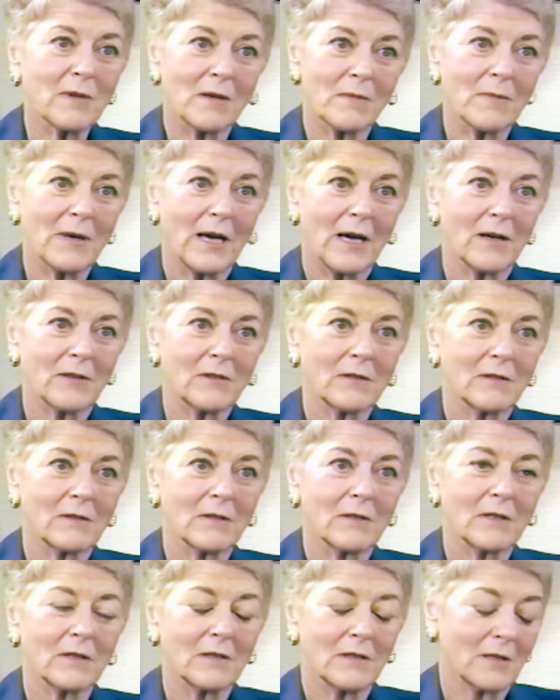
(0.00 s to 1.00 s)
me about
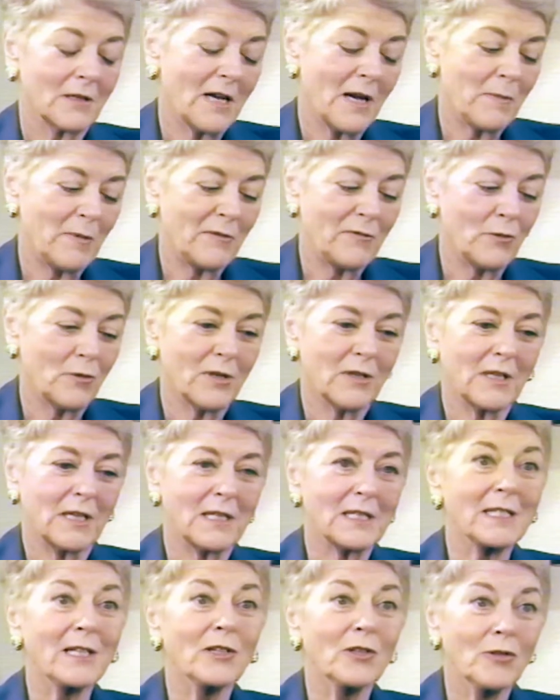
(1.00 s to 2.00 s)
the, the night before, and
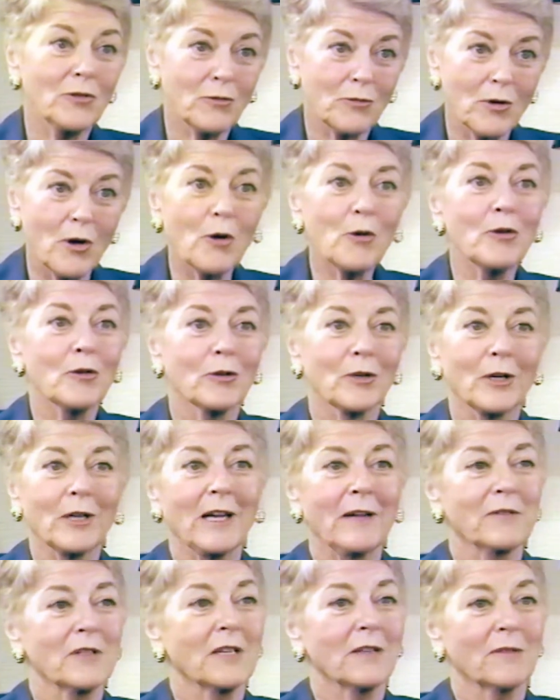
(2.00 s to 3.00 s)
they said, you know you're going
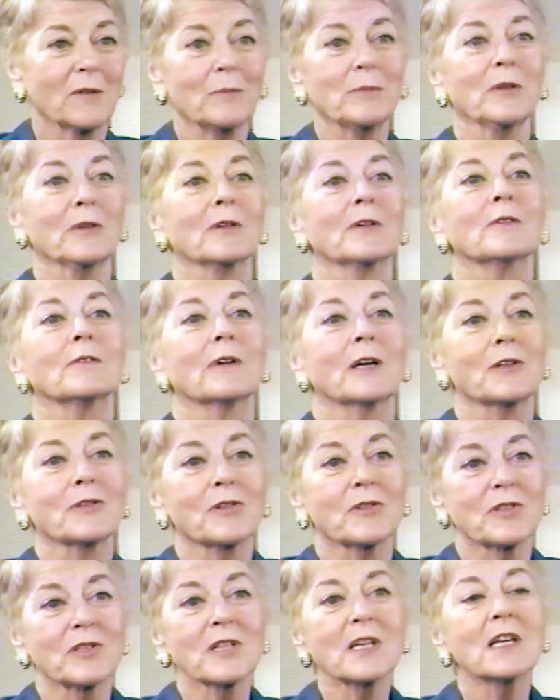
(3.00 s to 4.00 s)
to have to give up your
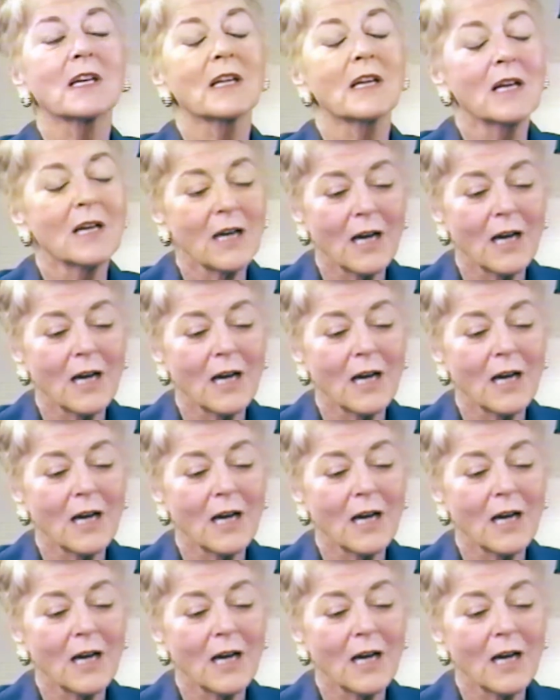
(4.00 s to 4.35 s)
congressional seat,